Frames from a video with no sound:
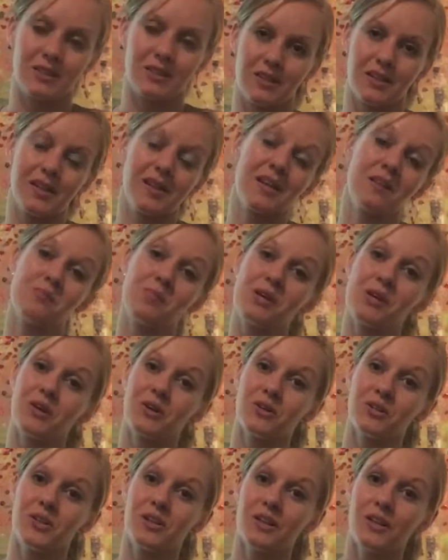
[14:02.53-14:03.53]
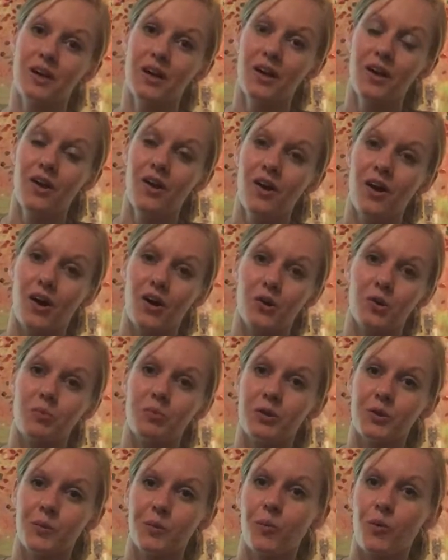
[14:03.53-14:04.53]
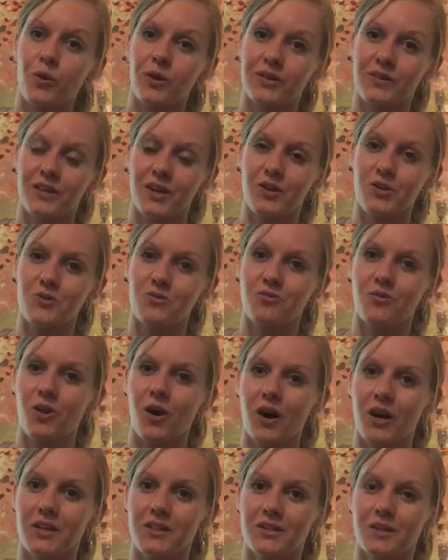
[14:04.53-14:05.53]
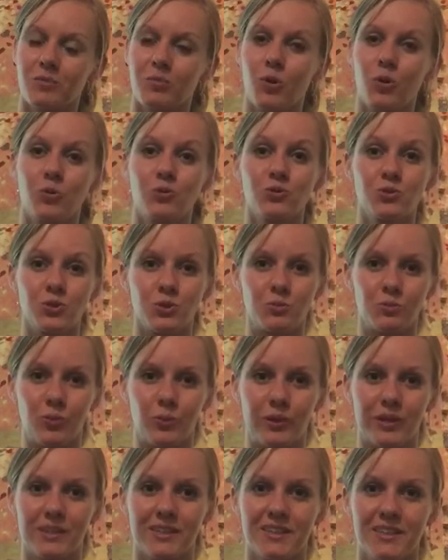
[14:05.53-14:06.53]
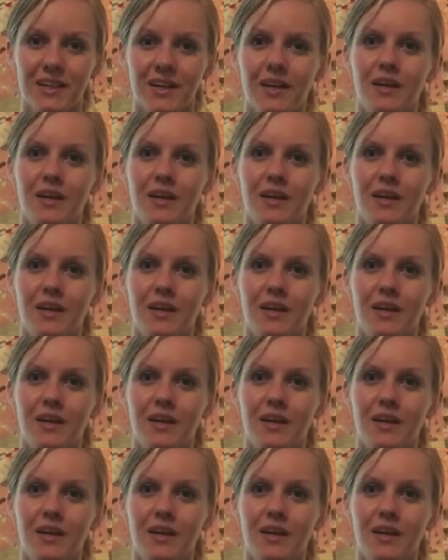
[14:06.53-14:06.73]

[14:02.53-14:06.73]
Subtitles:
It can be on a billboard that you've got, a poster board.